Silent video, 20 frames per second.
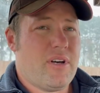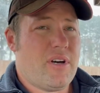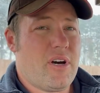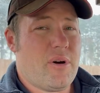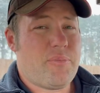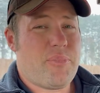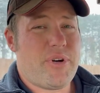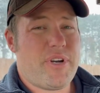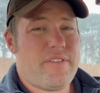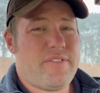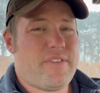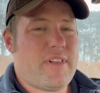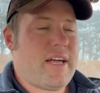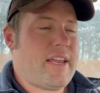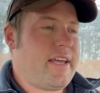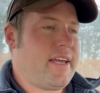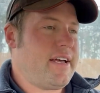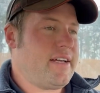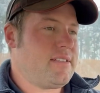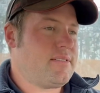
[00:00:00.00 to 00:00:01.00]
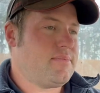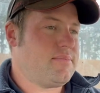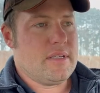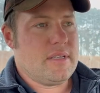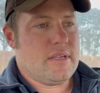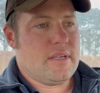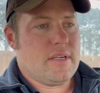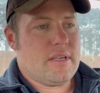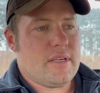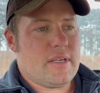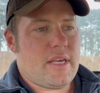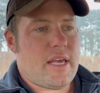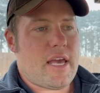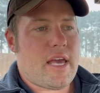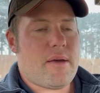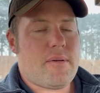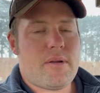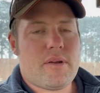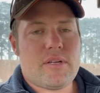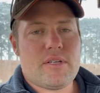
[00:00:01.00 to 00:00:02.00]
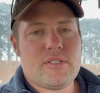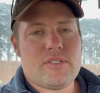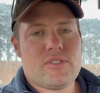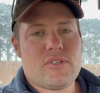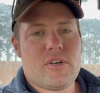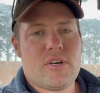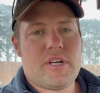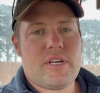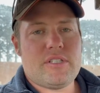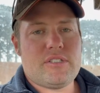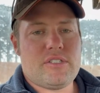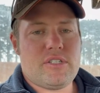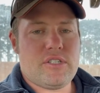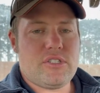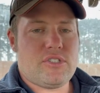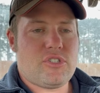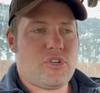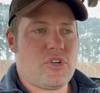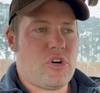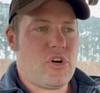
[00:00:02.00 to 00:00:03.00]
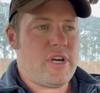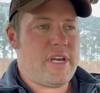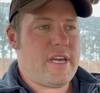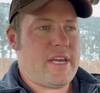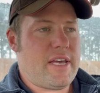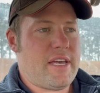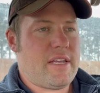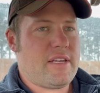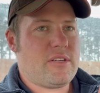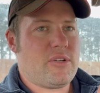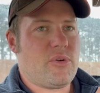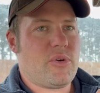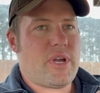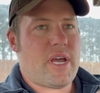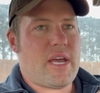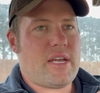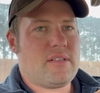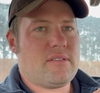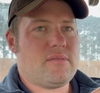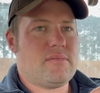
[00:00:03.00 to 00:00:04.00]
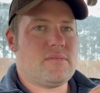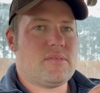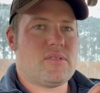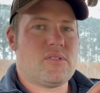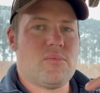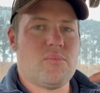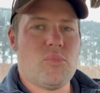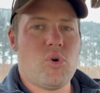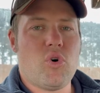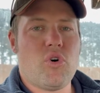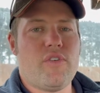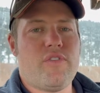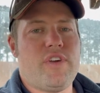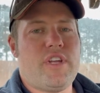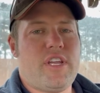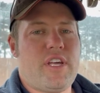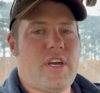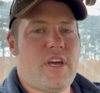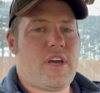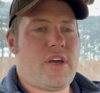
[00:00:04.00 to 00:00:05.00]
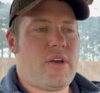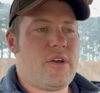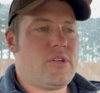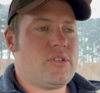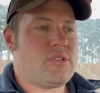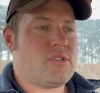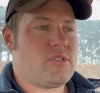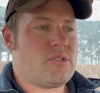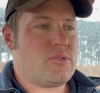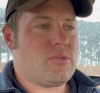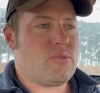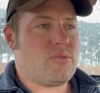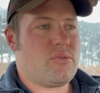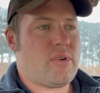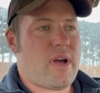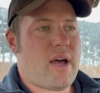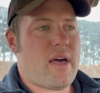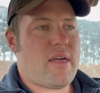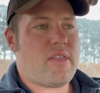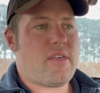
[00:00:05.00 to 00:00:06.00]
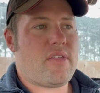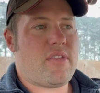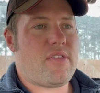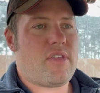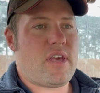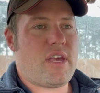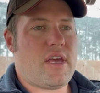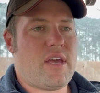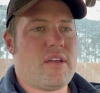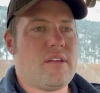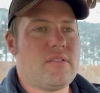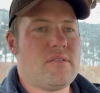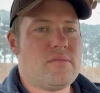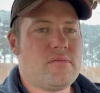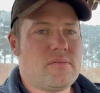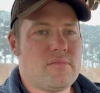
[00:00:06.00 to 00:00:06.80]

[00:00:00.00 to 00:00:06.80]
I'm pretty flat out. Yeah, but I decided to try and create some more videos rather than